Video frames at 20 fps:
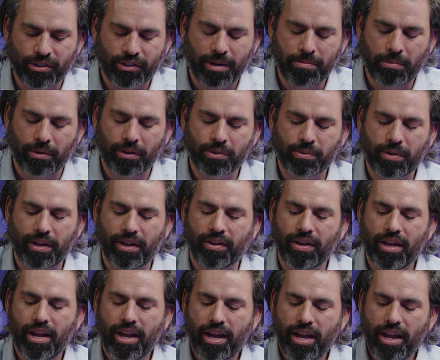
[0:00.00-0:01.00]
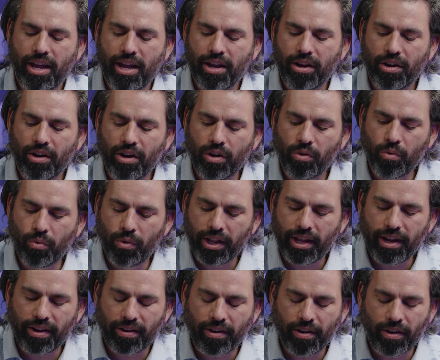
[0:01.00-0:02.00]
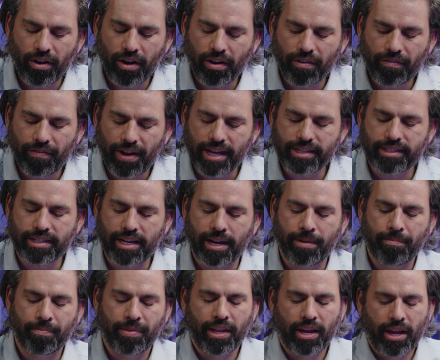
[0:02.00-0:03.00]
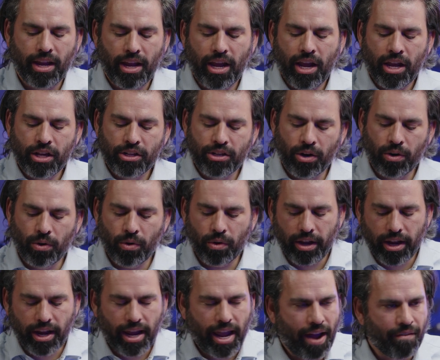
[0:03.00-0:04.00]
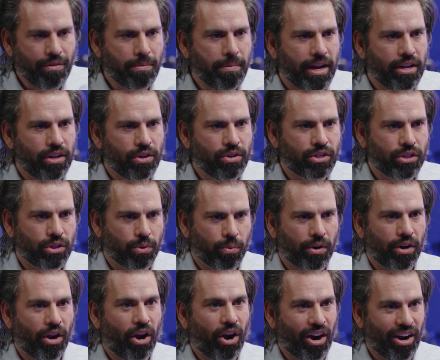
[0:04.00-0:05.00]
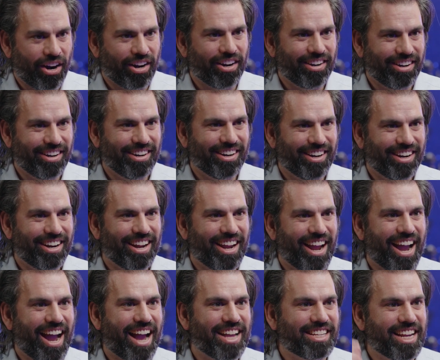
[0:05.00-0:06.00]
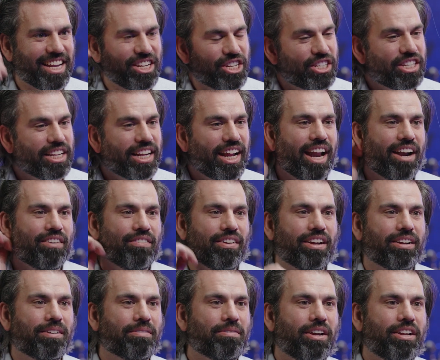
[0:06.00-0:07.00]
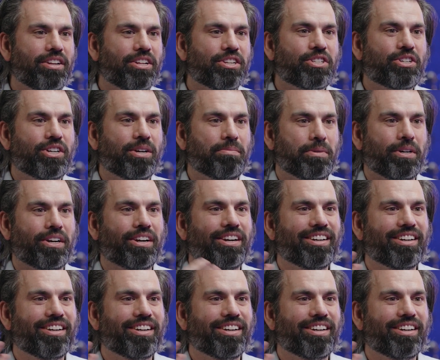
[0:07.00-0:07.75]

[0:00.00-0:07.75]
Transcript: scribble as well. Really fascinating. So everybody uses the word art as just a kind of a descriptor,